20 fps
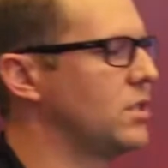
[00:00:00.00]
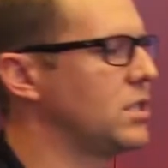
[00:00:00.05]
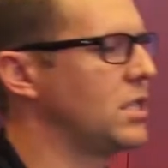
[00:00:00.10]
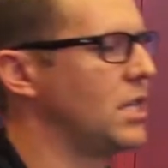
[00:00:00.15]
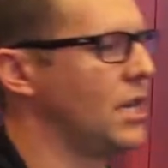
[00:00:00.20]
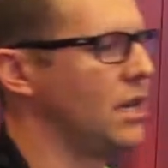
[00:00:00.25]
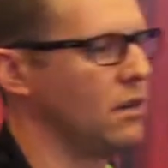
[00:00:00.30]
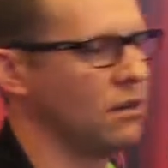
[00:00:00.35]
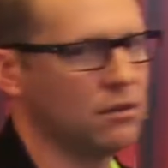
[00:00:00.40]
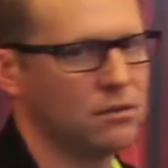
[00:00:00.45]

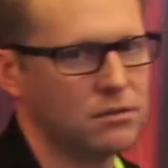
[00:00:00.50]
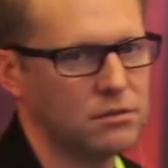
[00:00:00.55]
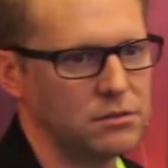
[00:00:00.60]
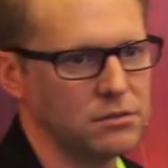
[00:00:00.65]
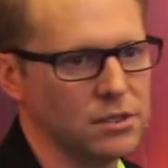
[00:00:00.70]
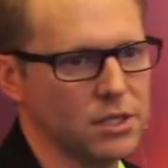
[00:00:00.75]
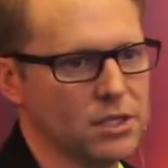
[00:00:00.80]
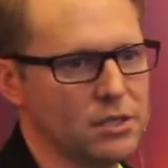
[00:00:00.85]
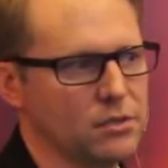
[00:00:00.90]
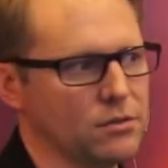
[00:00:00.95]
scale
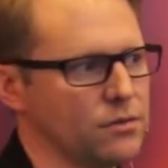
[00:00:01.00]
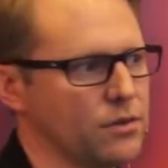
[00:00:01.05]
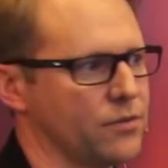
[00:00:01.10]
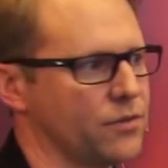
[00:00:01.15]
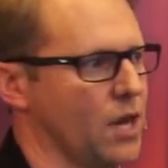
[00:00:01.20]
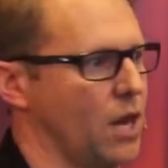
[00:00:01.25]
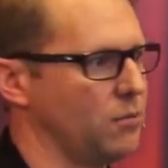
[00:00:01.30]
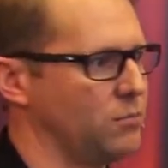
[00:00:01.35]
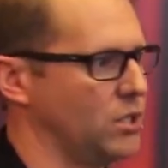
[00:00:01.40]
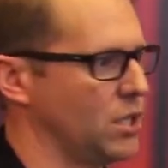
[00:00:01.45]

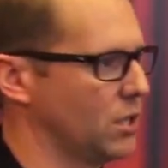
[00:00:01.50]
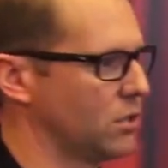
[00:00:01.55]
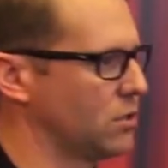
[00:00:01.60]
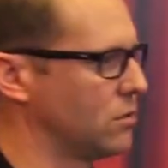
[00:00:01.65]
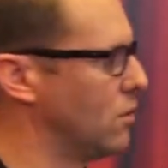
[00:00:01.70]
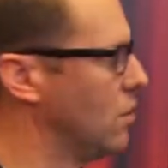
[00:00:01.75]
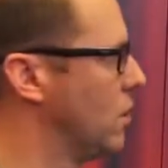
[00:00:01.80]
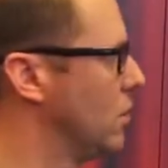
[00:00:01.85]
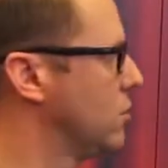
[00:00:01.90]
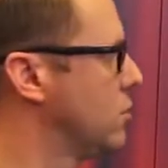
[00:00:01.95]
with object
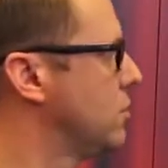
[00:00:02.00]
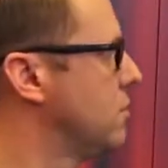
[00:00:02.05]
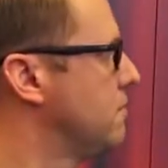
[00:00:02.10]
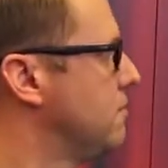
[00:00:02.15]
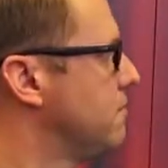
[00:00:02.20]
storage.